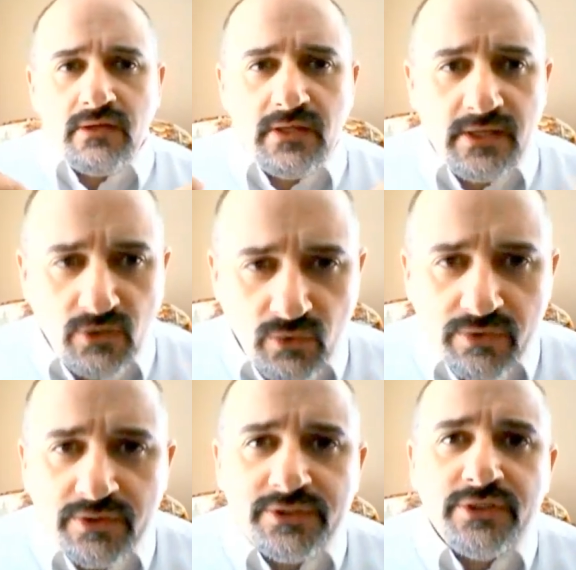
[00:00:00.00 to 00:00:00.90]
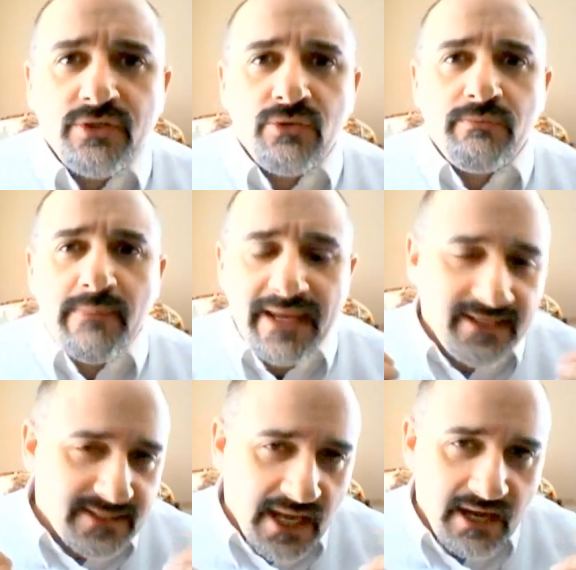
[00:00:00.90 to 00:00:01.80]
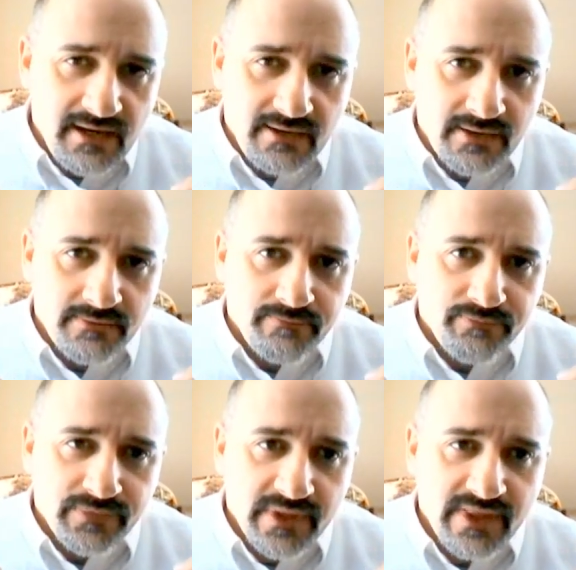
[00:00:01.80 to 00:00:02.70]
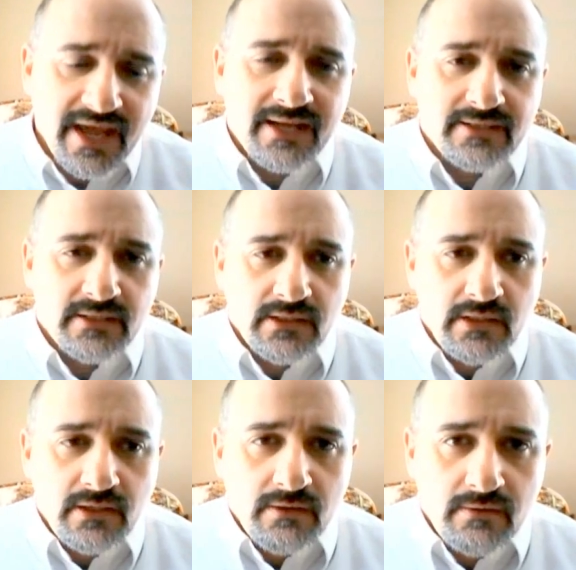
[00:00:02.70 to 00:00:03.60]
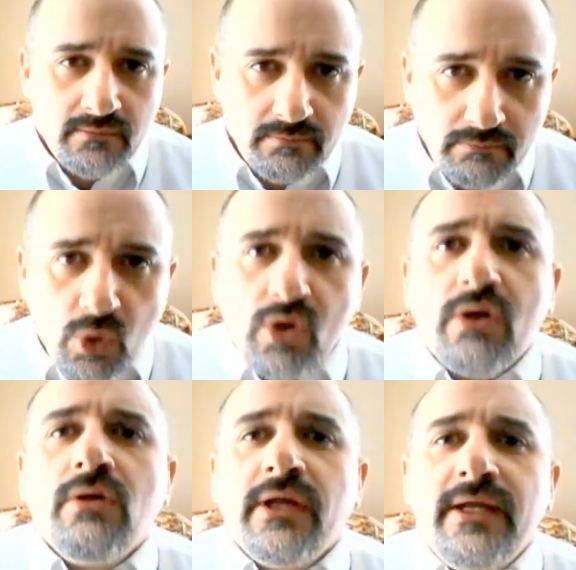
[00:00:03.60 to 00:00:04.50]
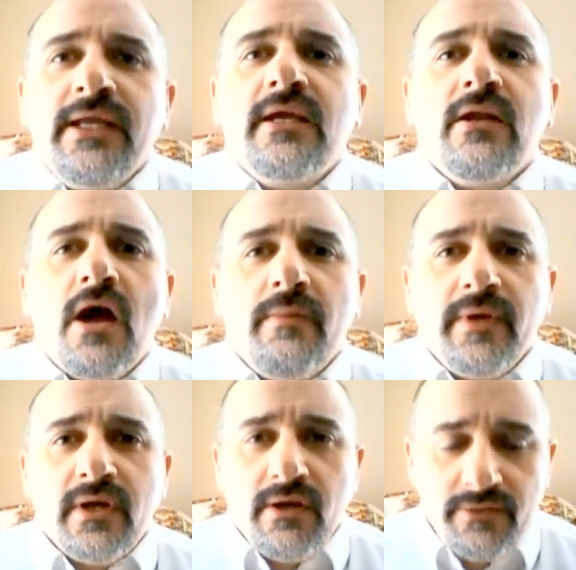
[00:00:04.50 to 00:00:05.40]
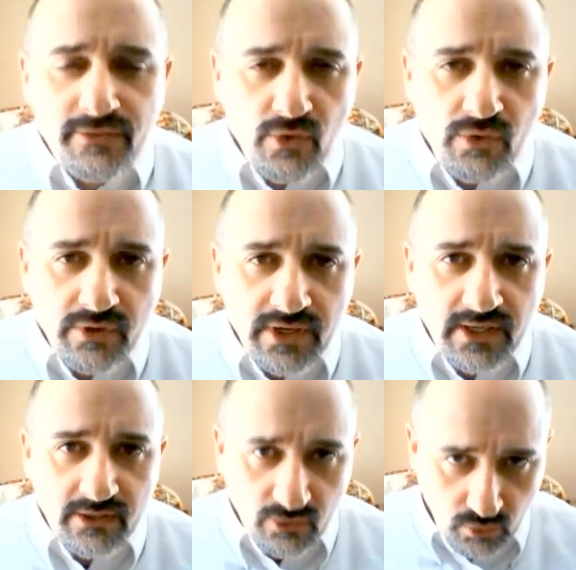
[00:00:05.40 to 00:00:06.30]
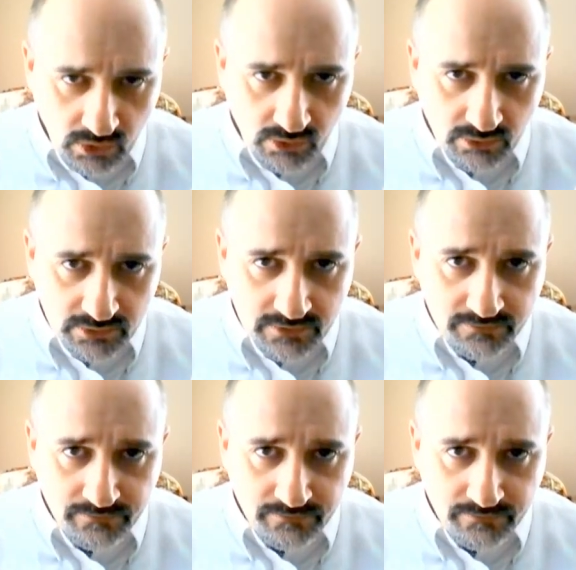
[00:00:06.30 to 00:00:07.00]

In order to maintain that moral and economic authority in the world,